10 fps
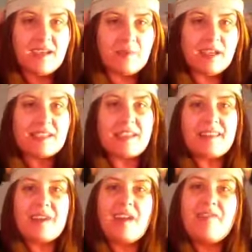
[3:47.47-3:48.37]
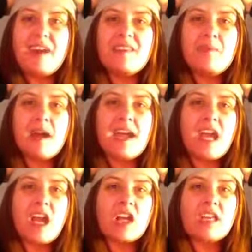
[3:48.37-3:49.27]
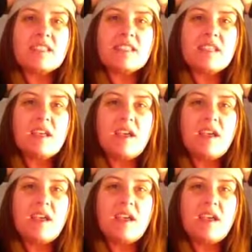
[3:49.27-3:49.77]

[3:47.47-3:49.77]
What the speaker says: because I find that my hair gets